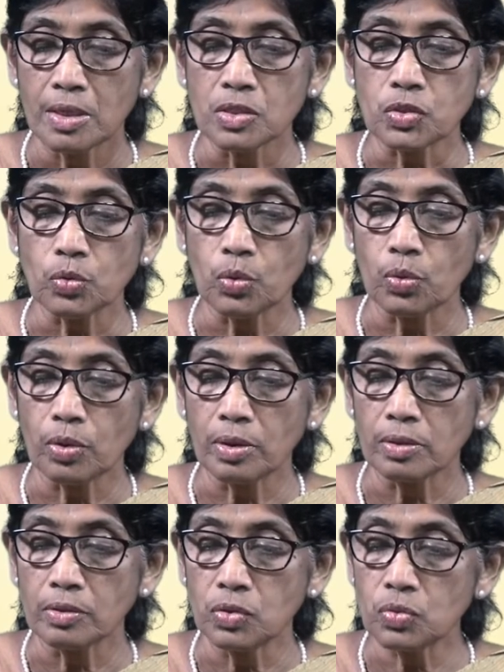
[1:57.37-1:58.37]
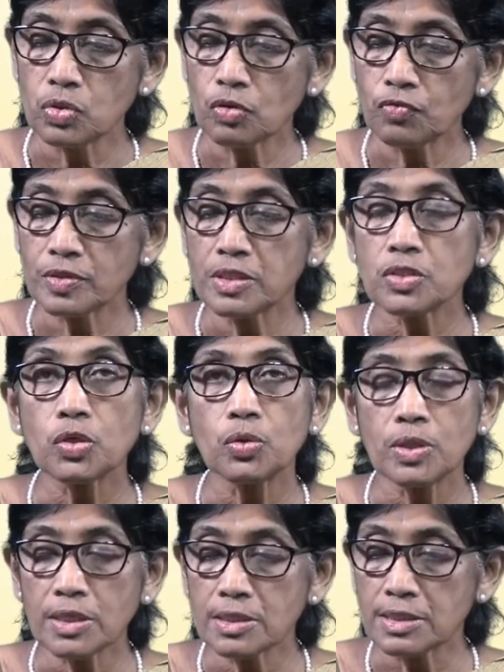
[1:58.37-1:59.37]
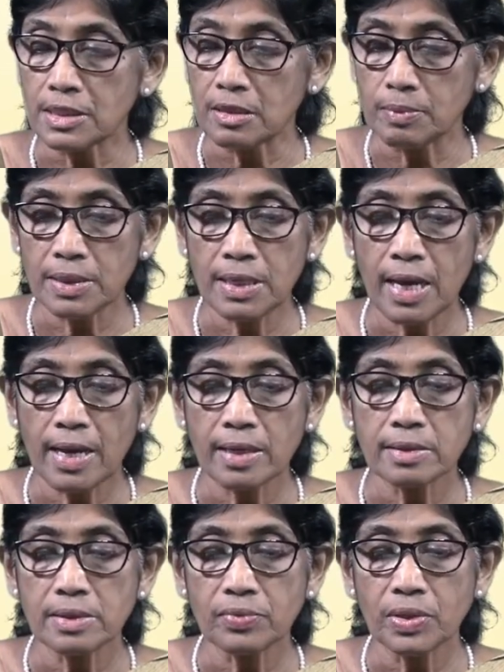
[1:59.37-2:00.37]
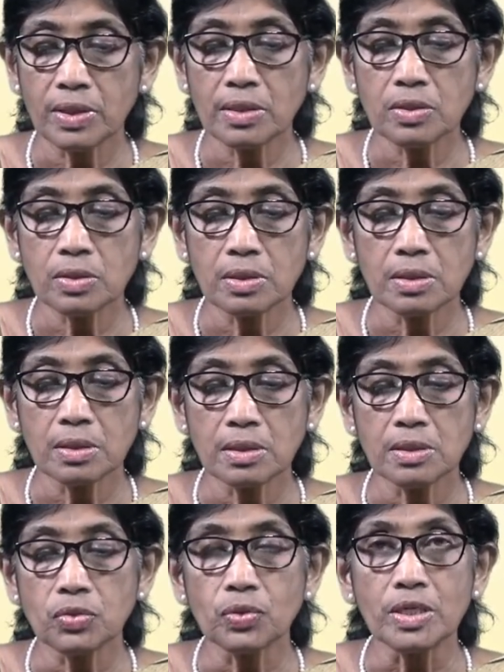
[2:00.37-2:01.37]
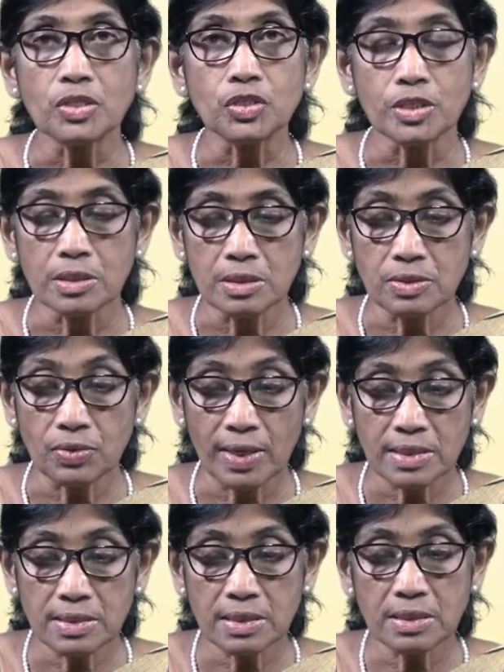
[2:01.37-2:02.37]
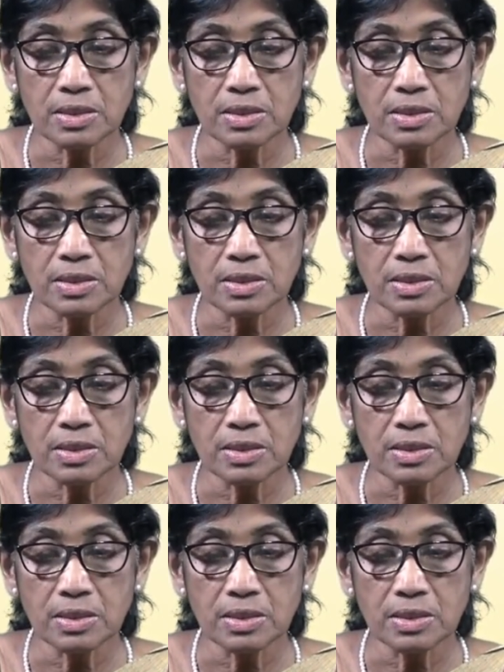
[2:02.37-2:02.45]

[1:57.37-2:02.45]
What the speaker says: So Yusuf is the tonic syllable, and the ringing intonation is rising